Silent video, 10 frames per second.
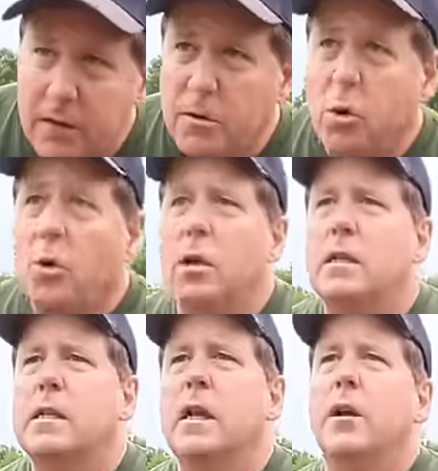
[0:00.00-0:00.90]
of
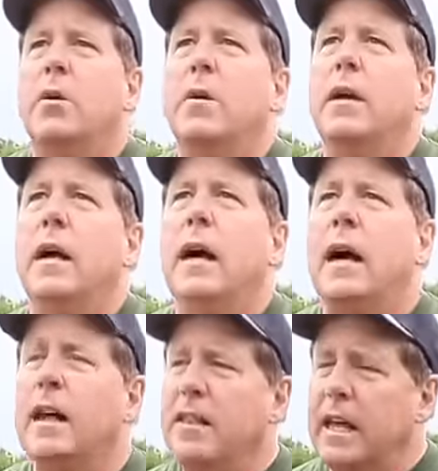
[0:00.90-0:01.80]
course, though,
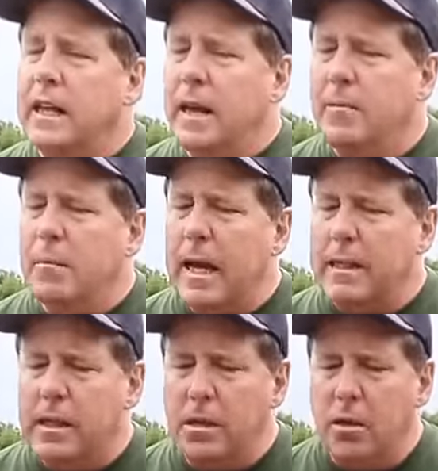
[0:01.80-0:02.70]
I think I'm
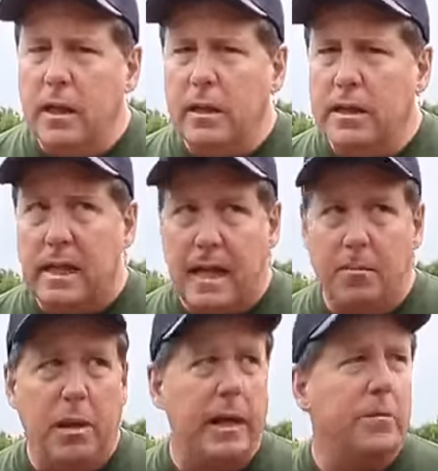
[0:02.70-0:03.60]
executing this
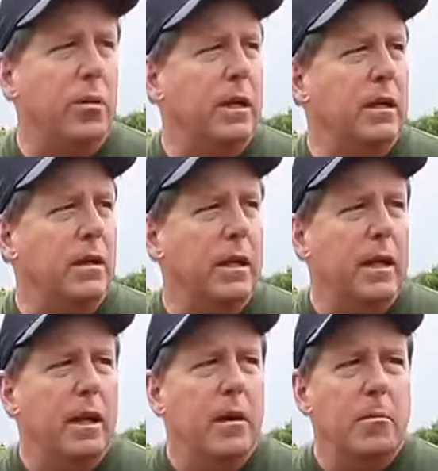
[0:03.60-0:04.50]
game plan pretty good.
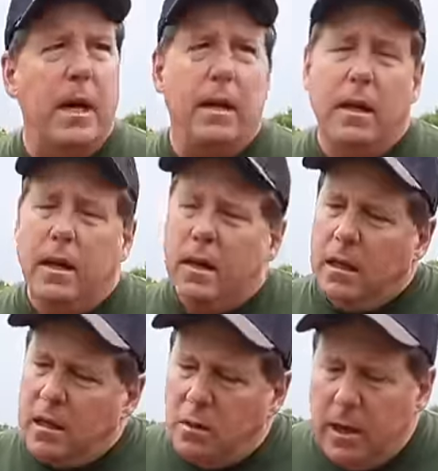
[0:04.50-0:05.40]
But
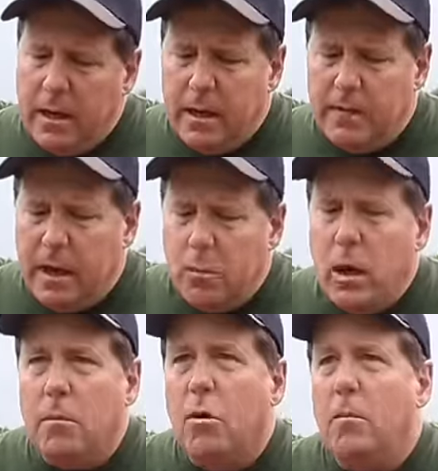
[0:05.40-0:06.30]
you know what? If I
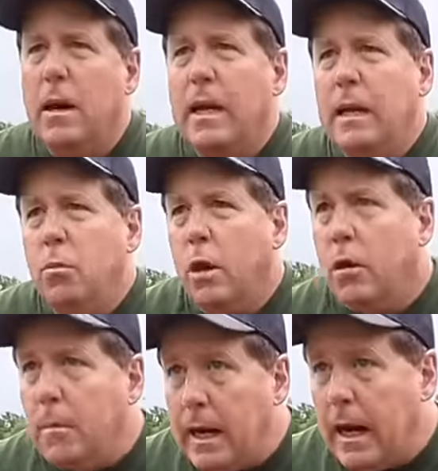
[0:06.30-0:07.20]
want more money, what are my